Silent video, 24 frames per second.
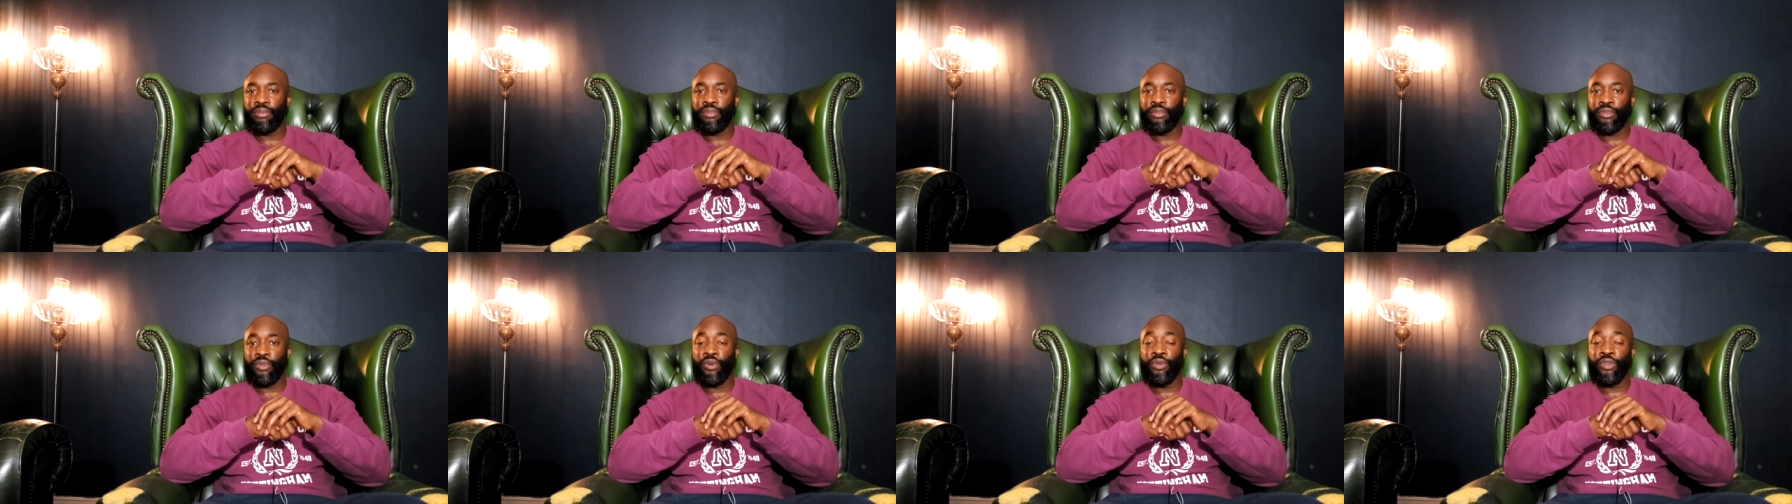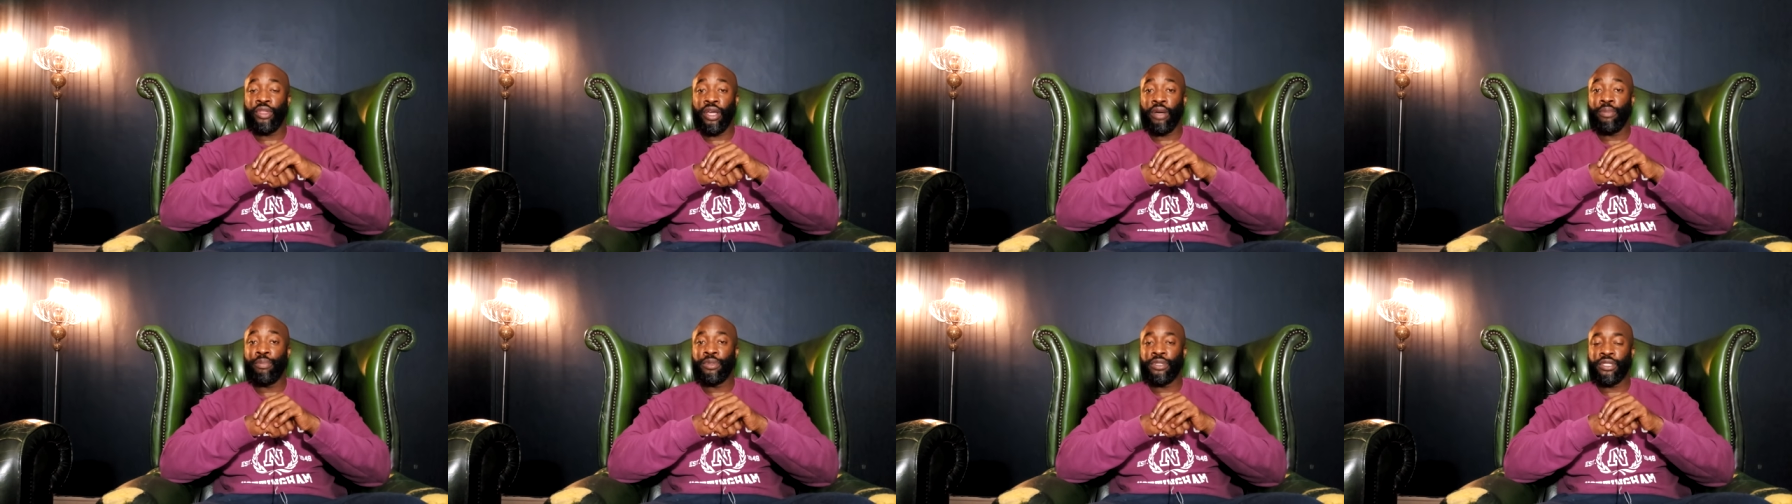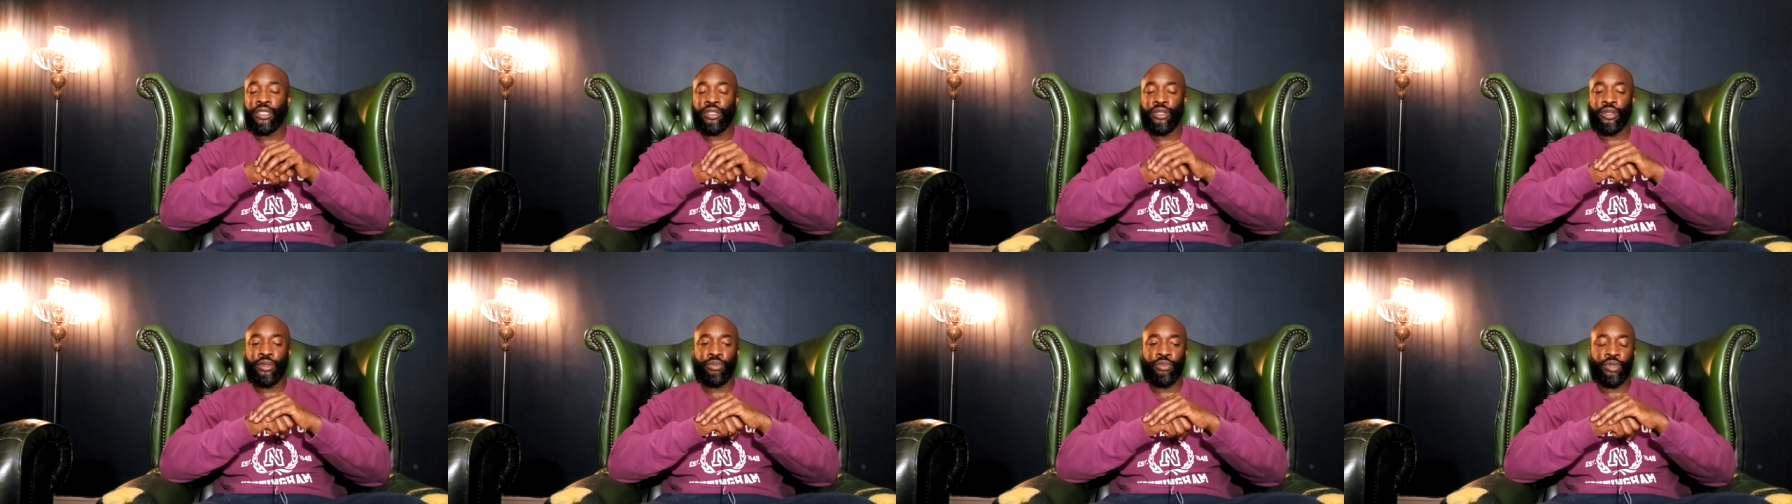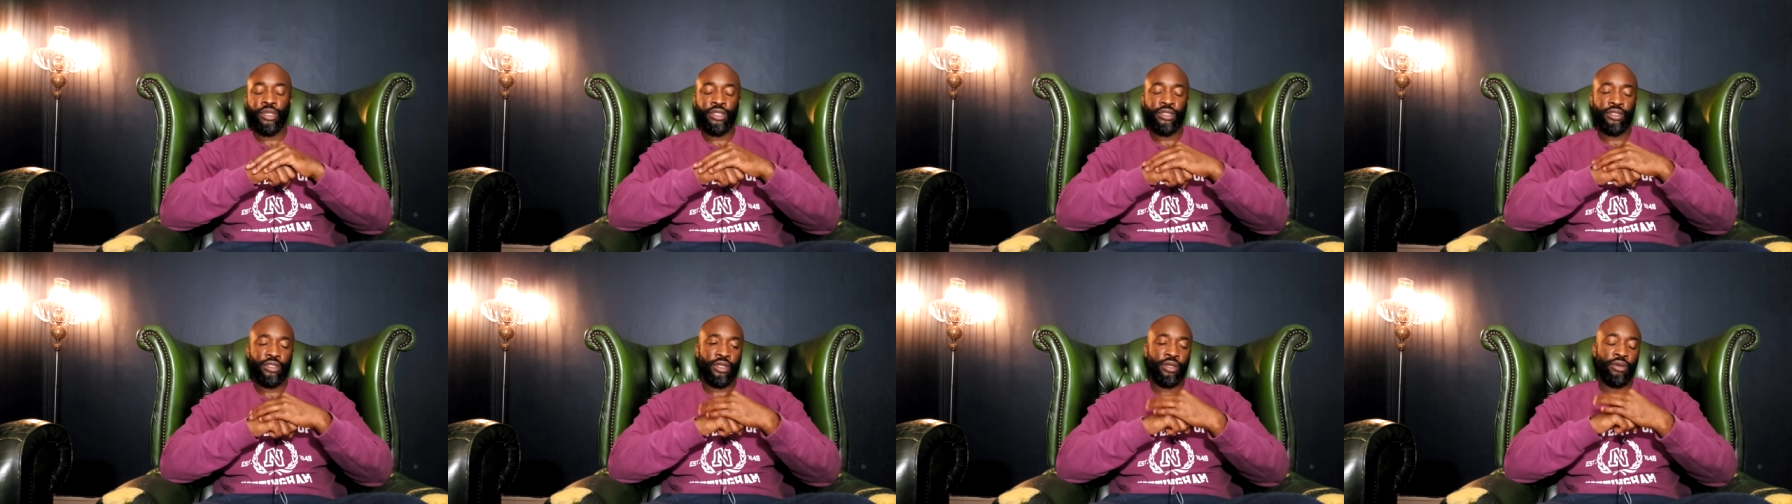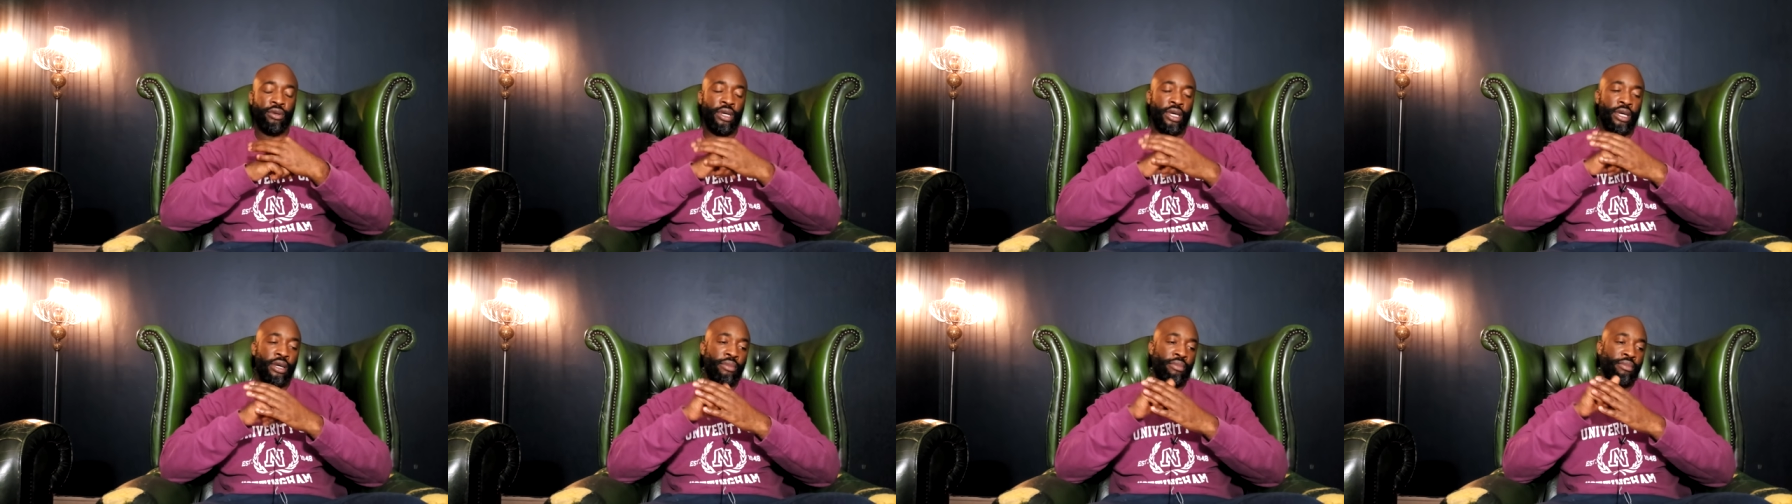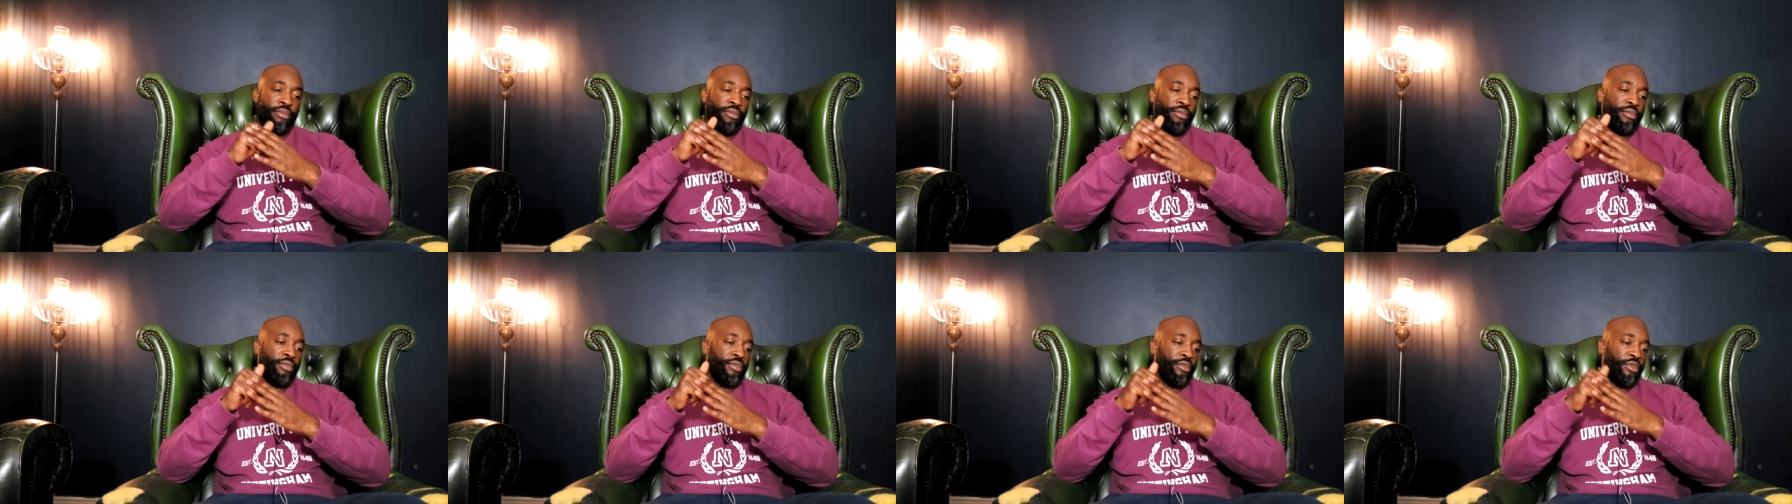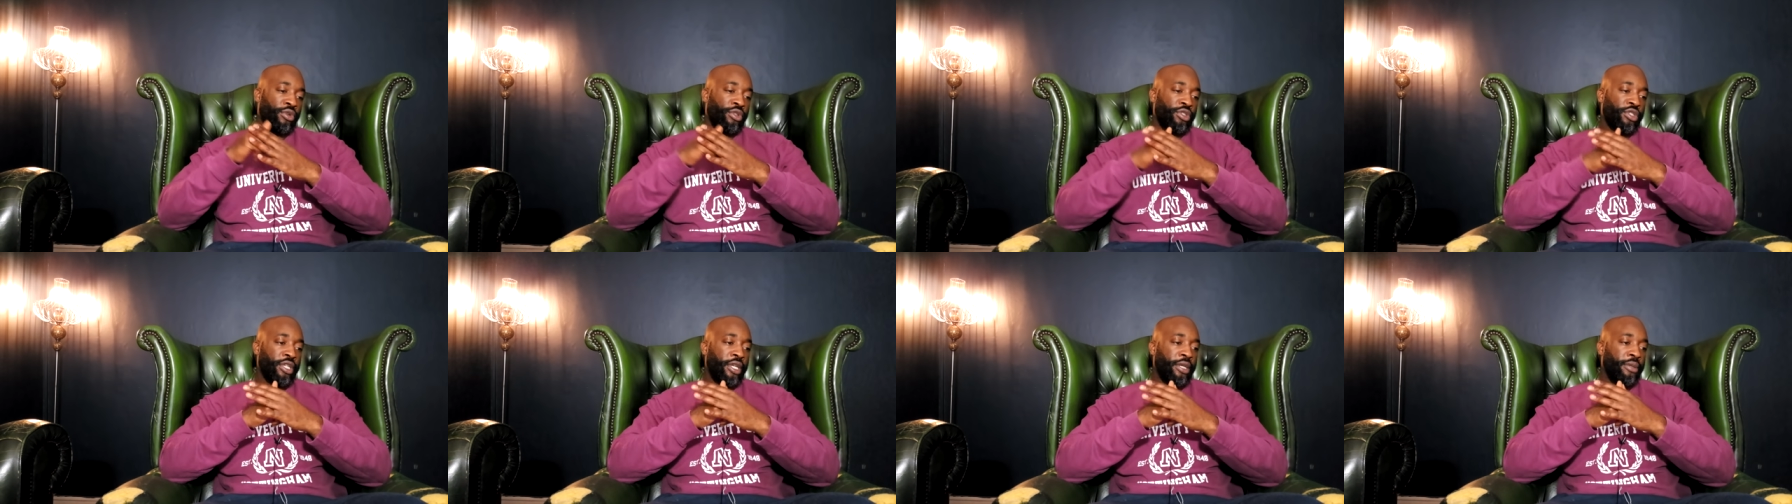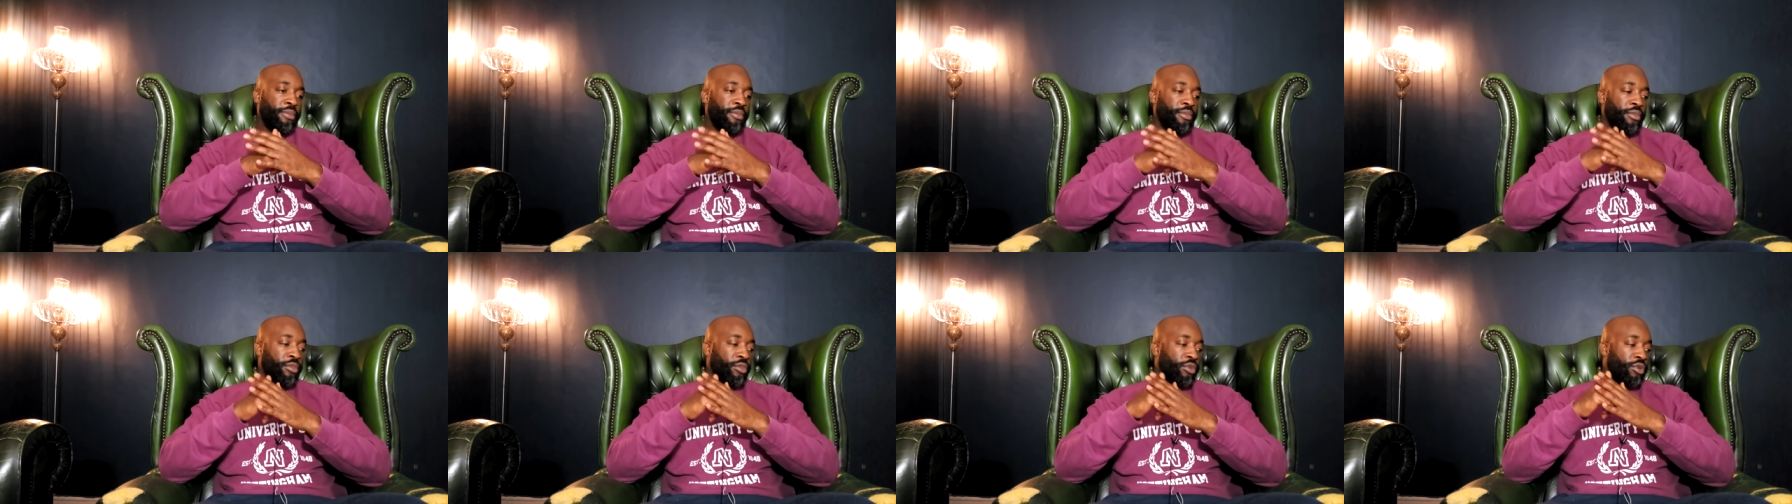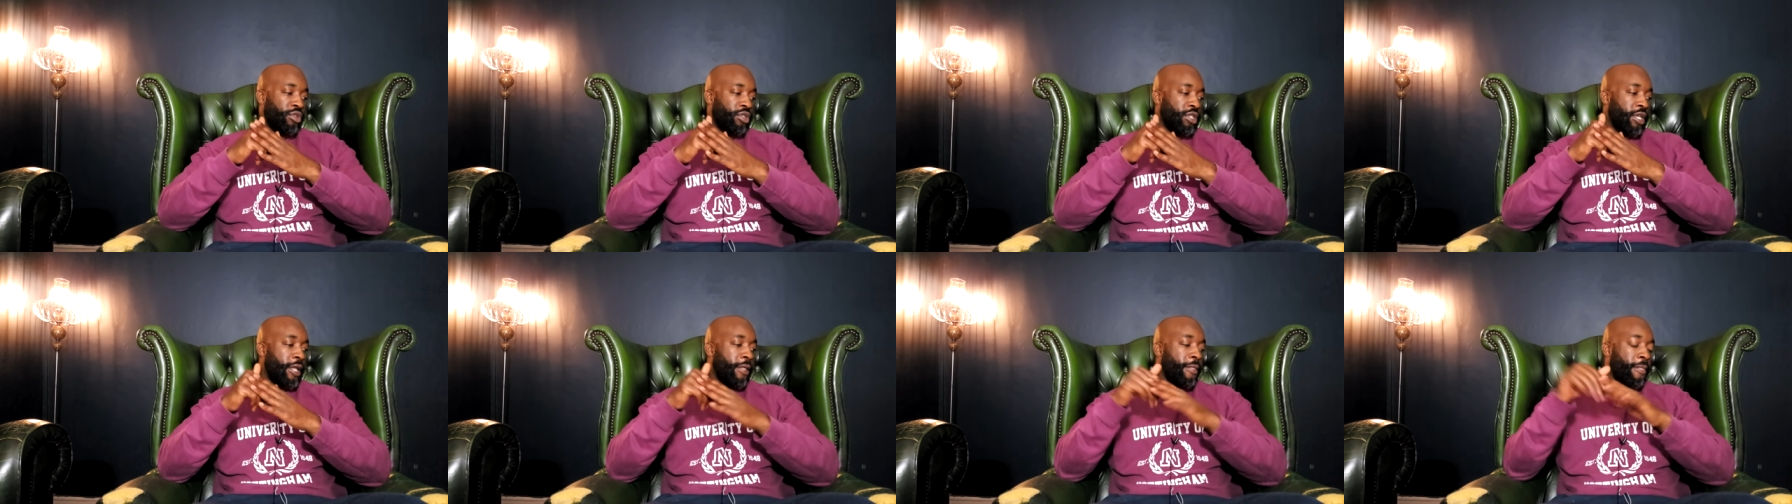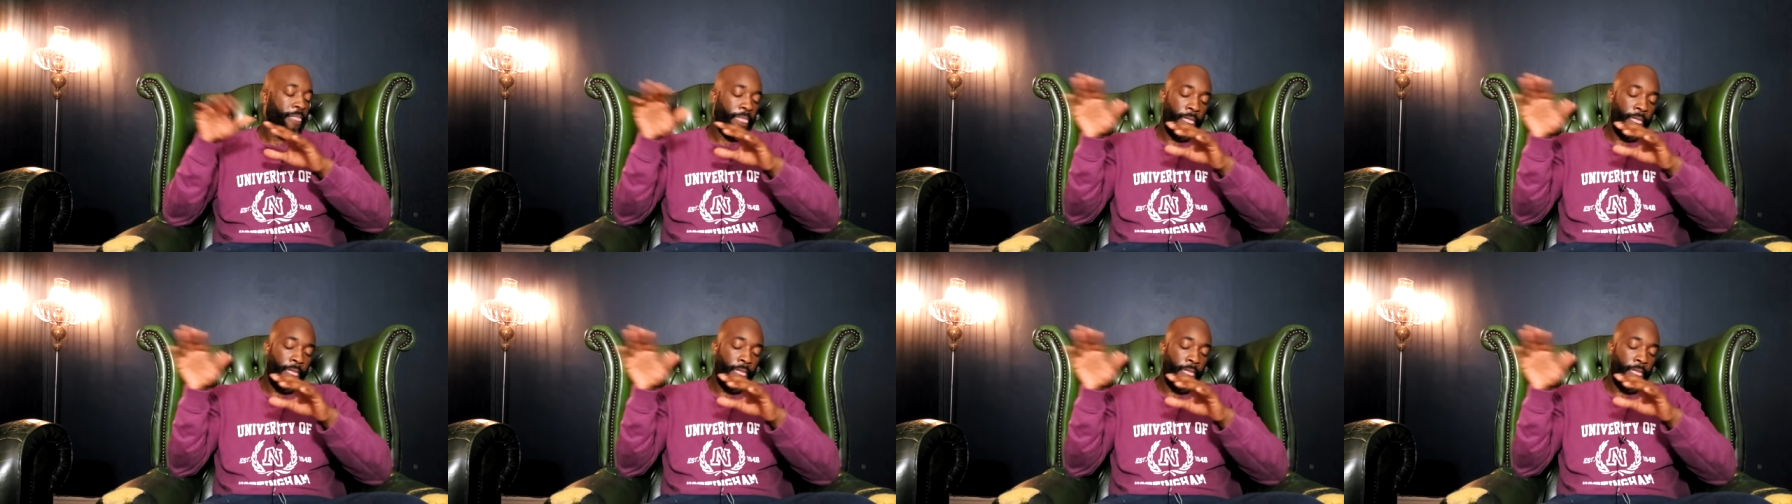Well, the opposite, don't we? So um, we'll see. We'll see.